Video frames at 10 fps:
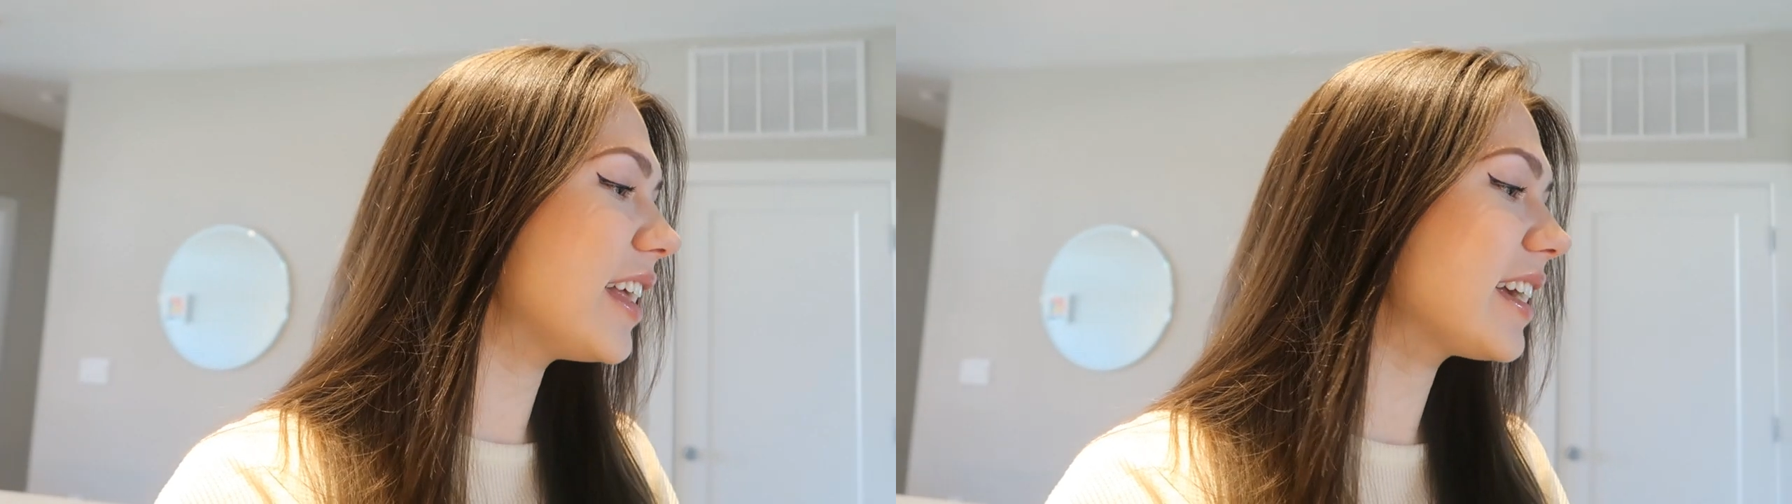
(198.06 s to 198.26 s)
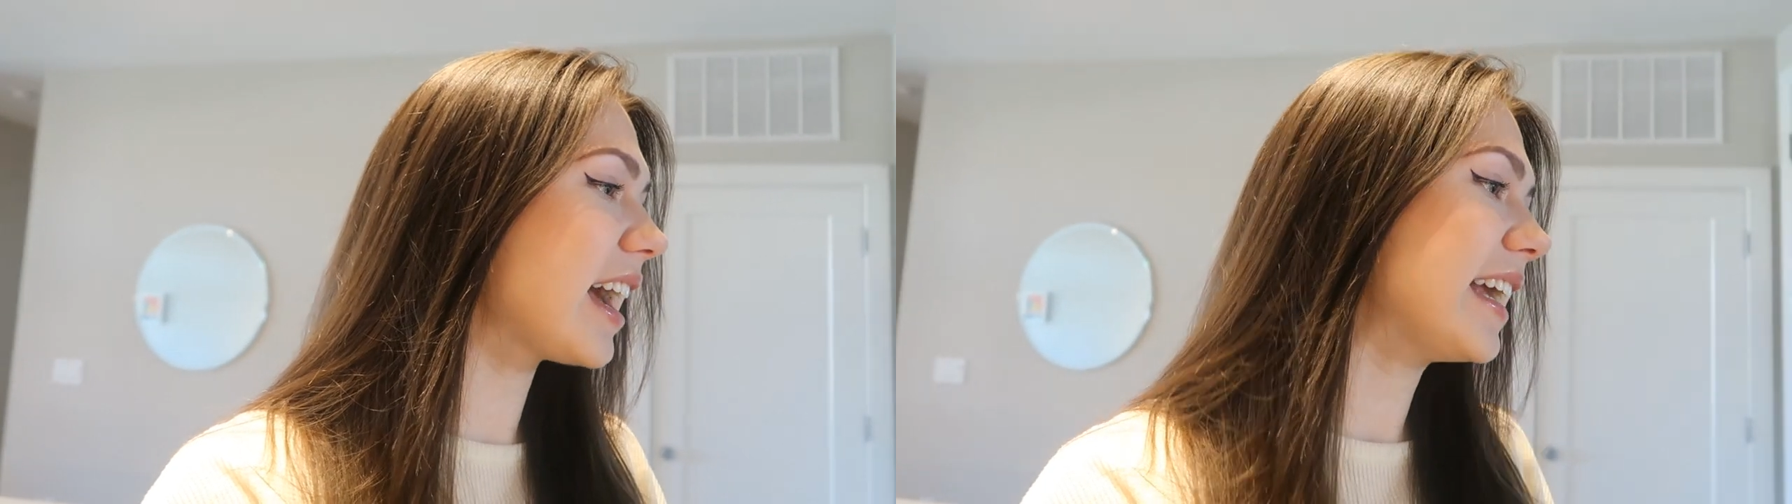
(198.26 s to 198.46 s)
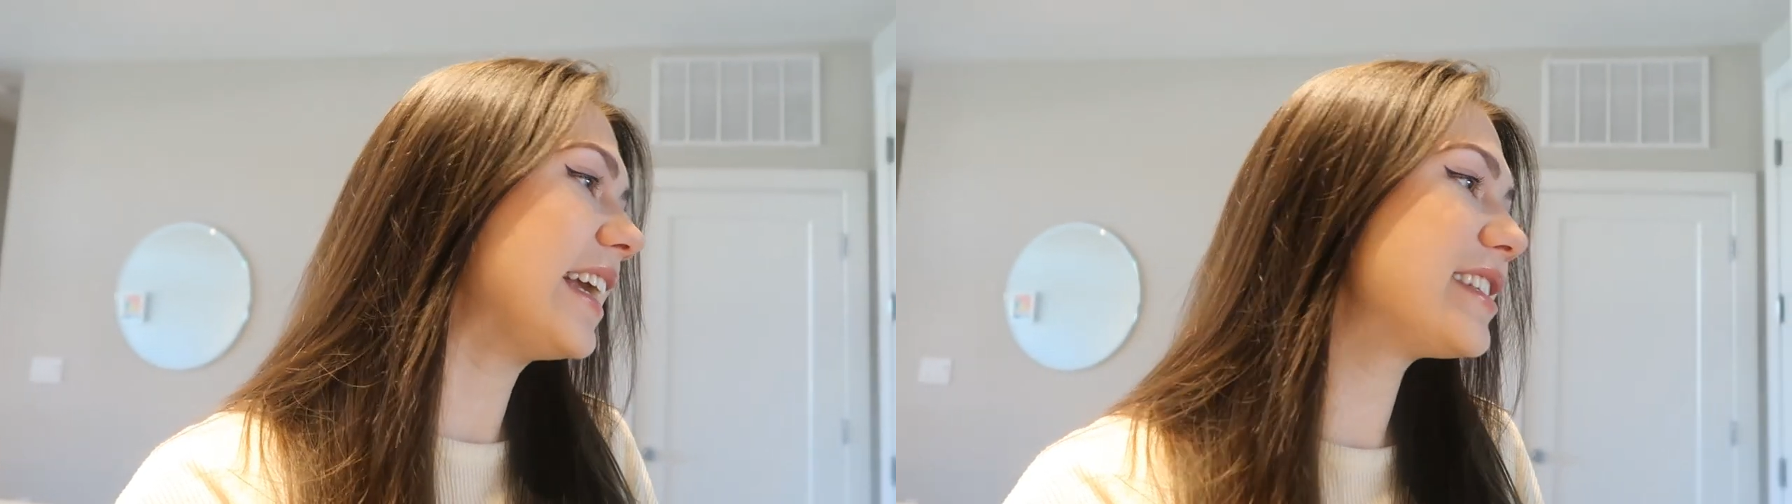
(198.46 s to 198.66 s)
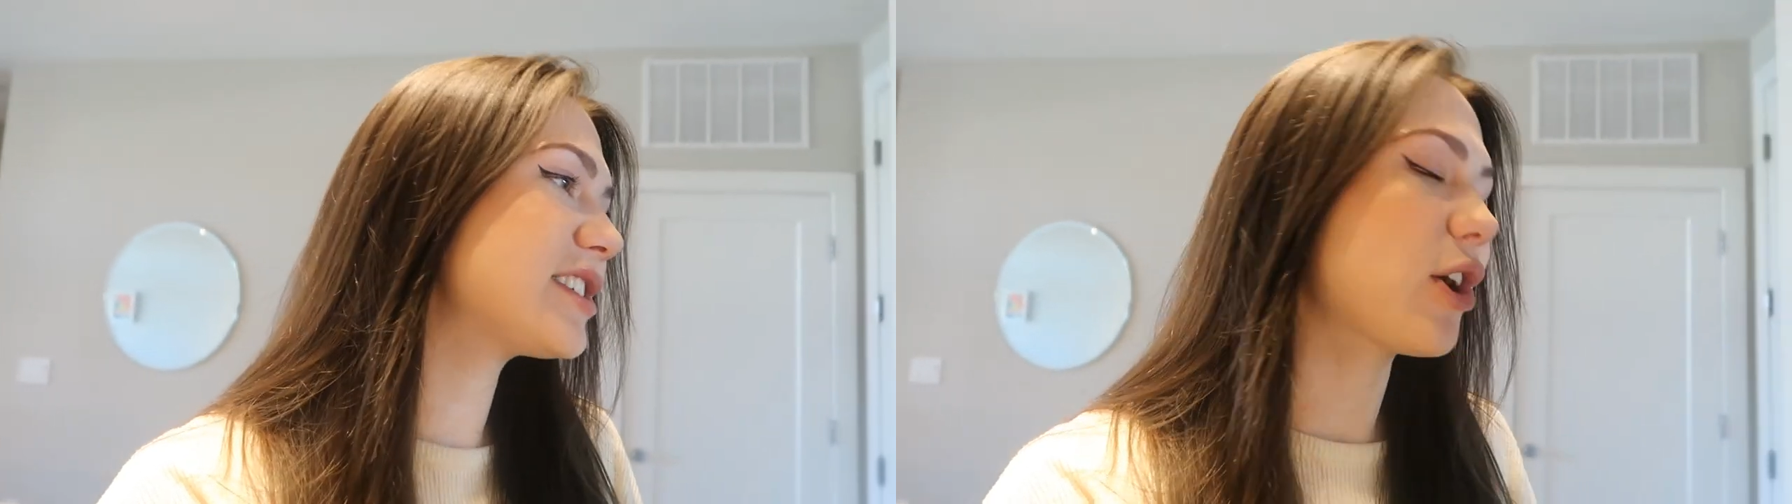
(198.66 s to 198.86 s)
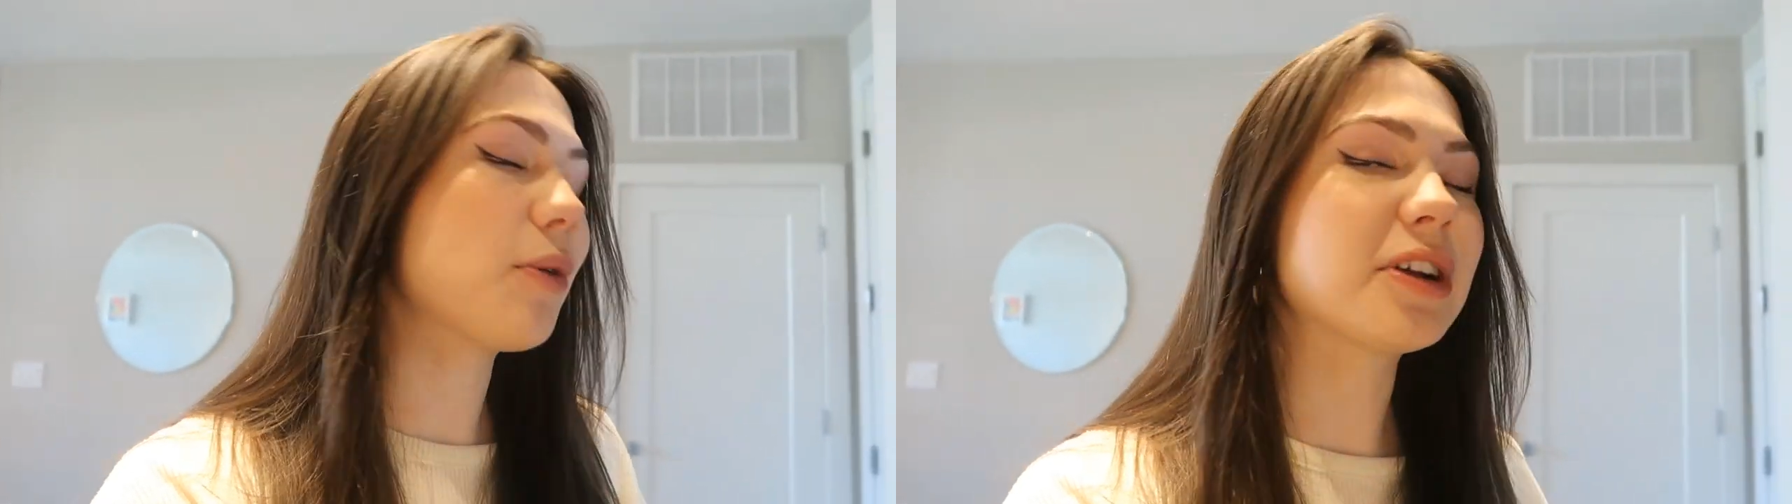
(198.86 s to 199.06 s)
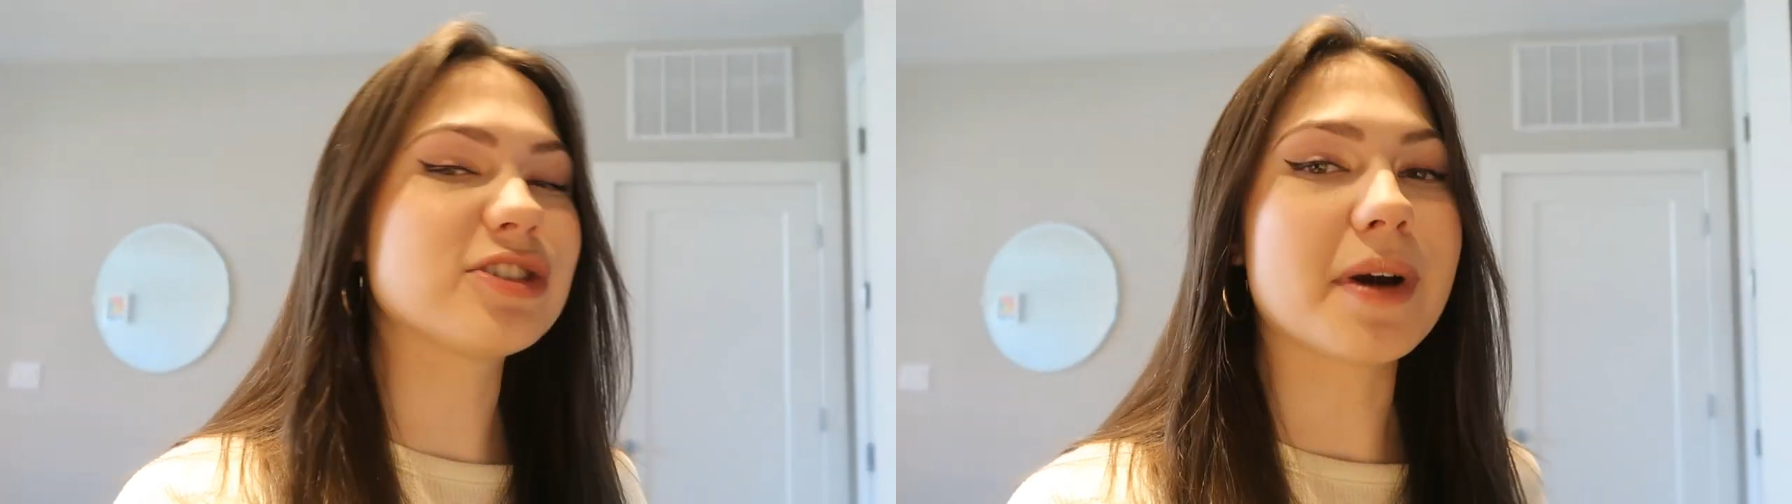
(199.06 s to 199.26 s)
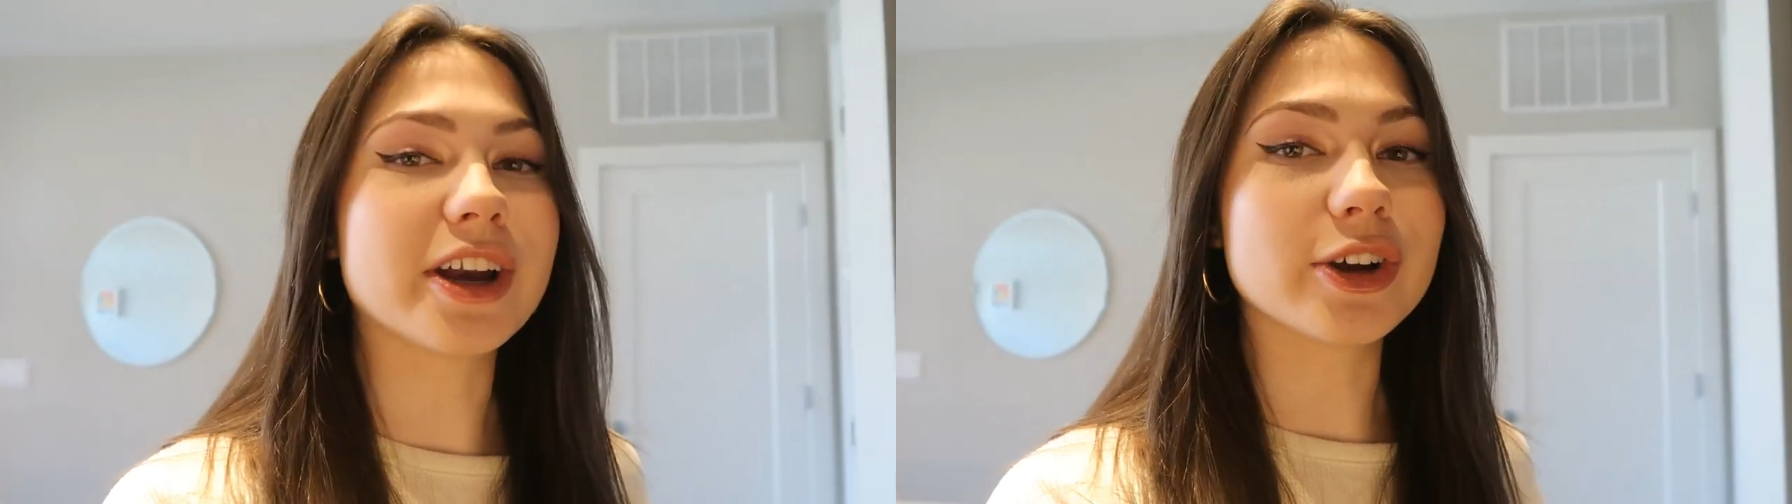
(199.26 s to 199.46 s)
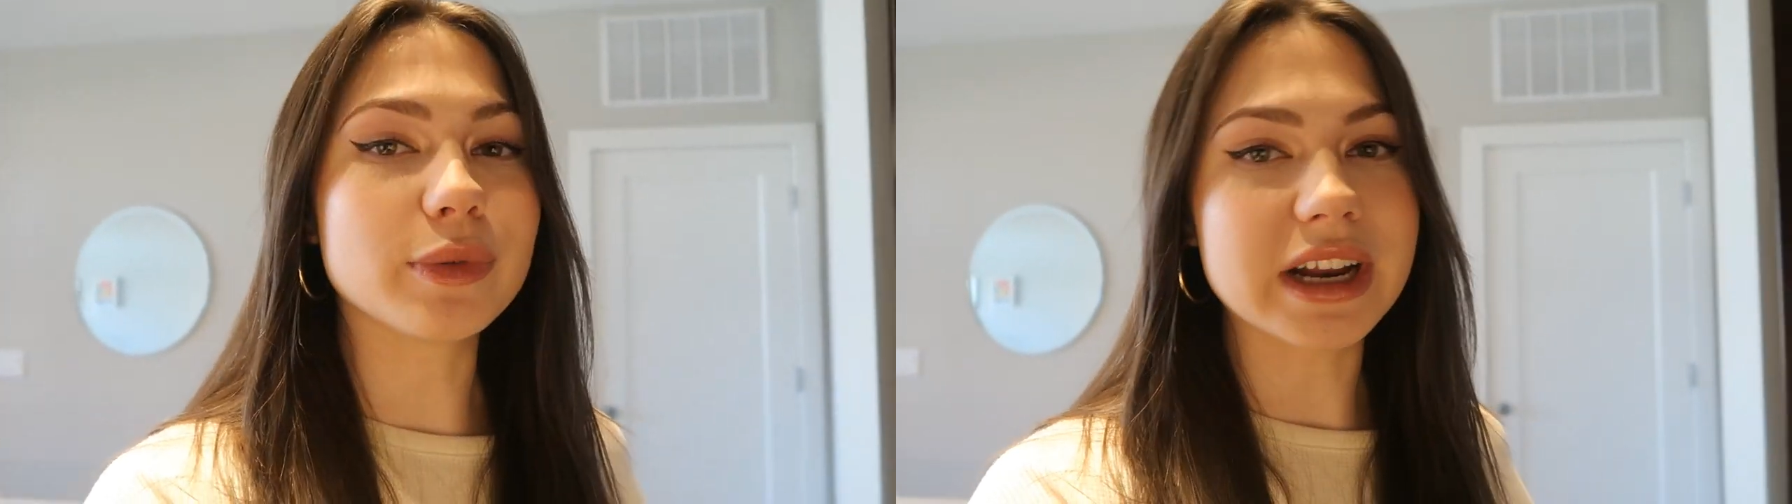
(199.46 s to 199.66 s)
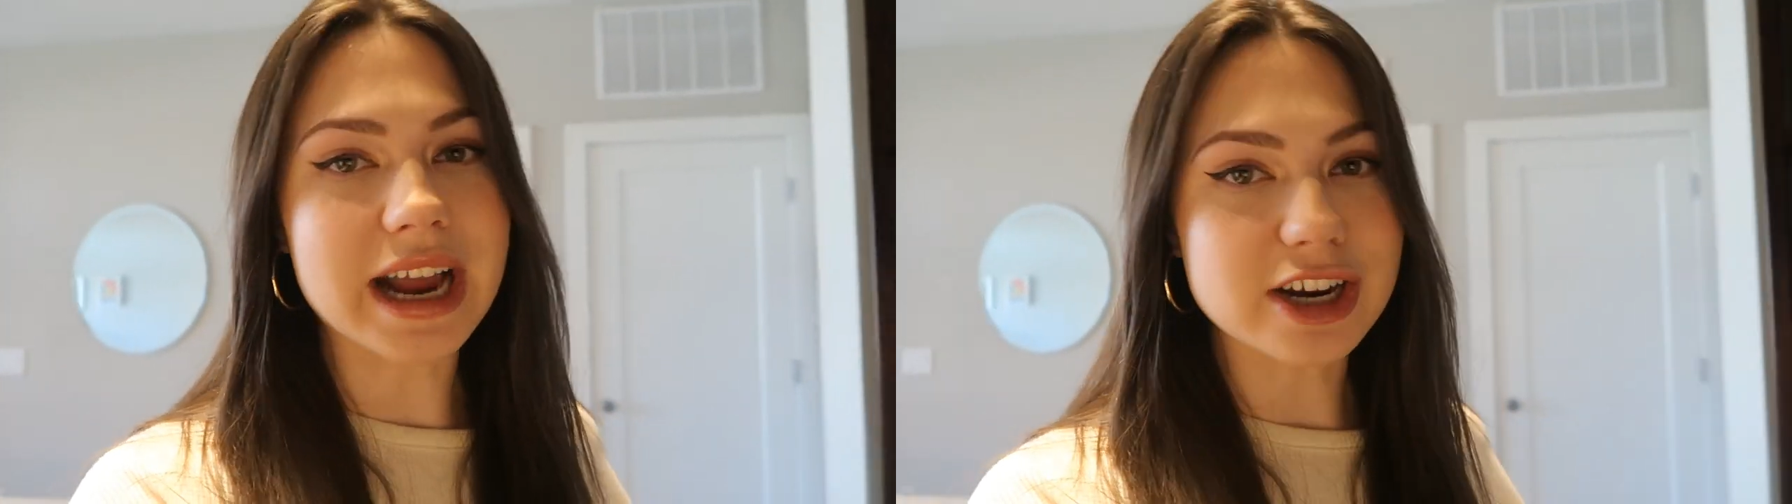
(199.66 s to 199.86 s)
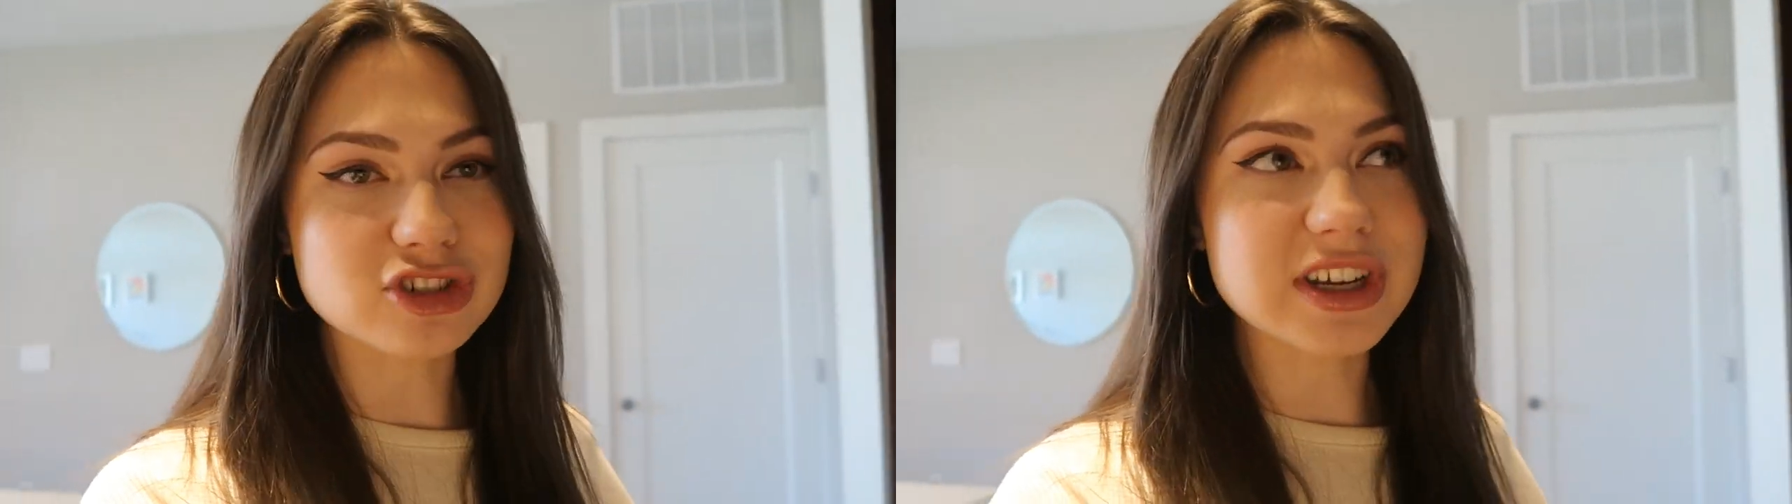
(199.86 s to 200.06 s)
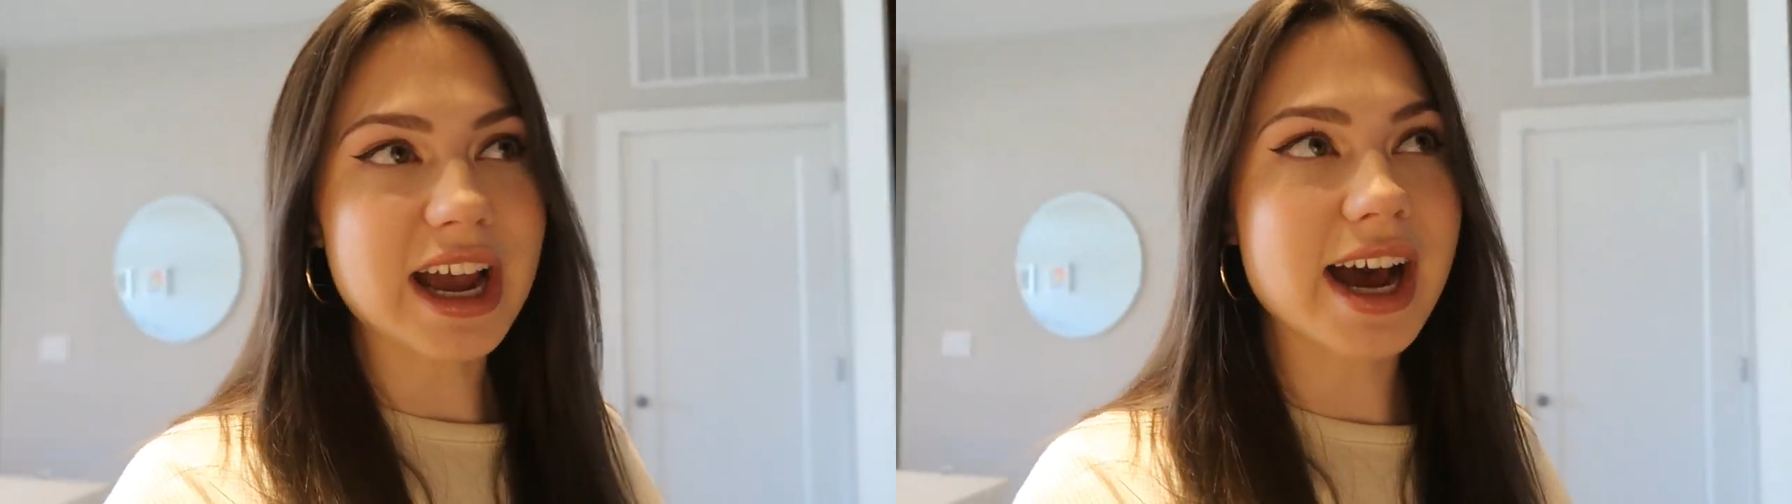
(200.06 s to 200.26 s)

like I eat so much better when I actually